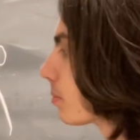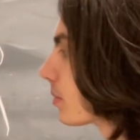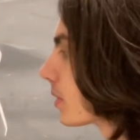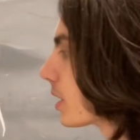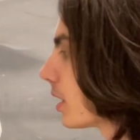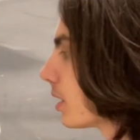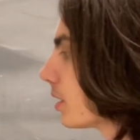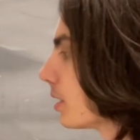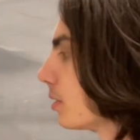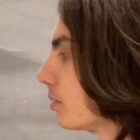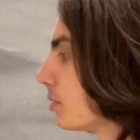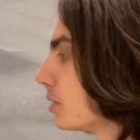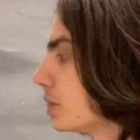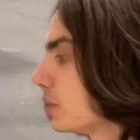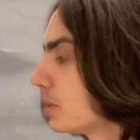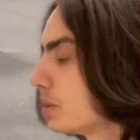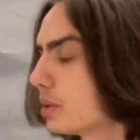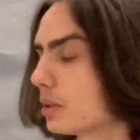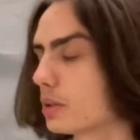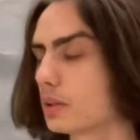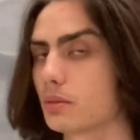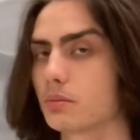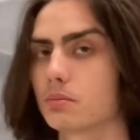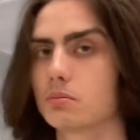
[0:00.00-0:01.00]
INFJ
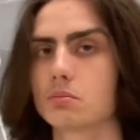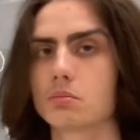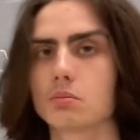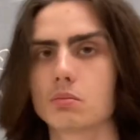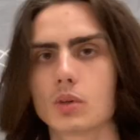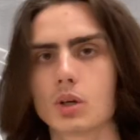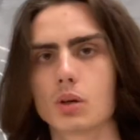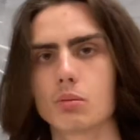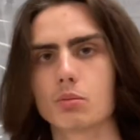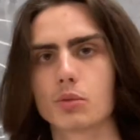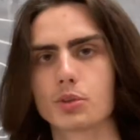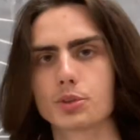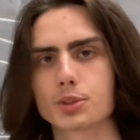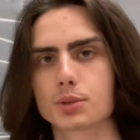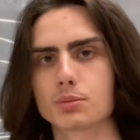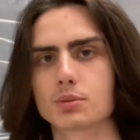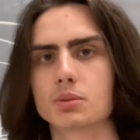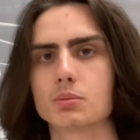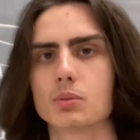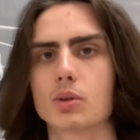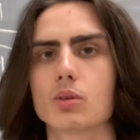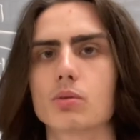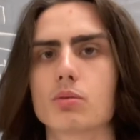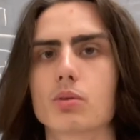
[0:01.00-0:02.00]
the most
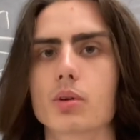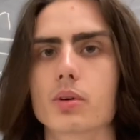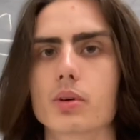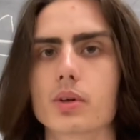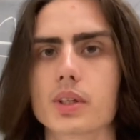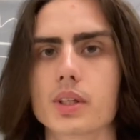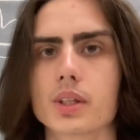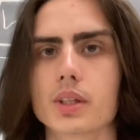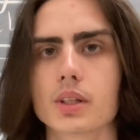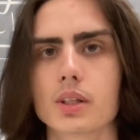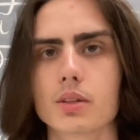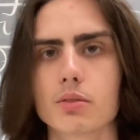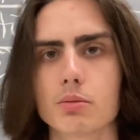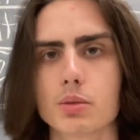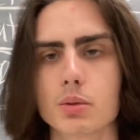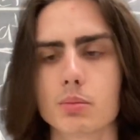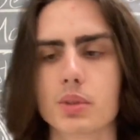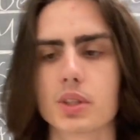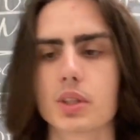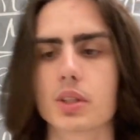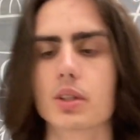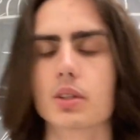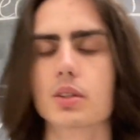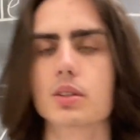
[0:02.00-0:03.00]
optimal for ENFP,
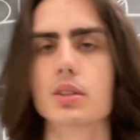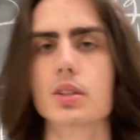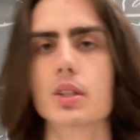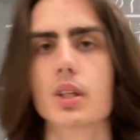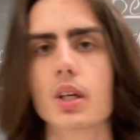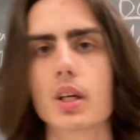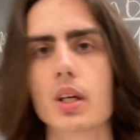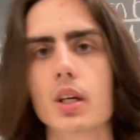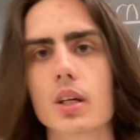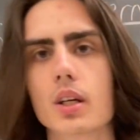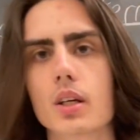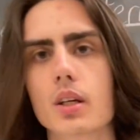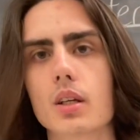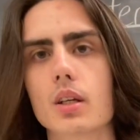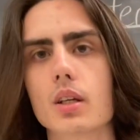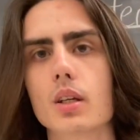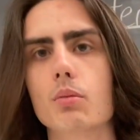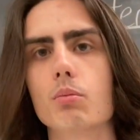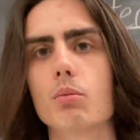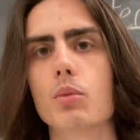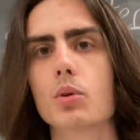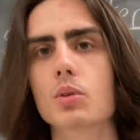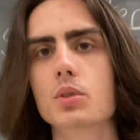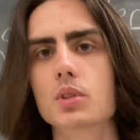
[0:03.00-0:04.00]
because in
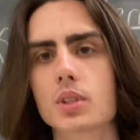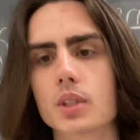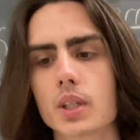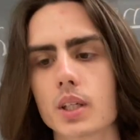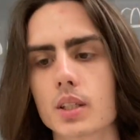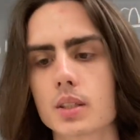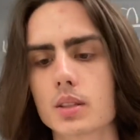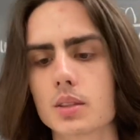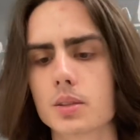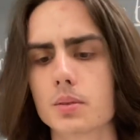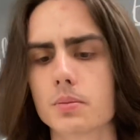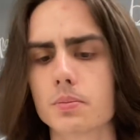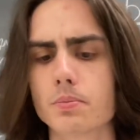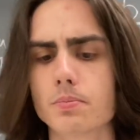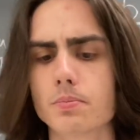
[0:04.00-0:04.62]
both sex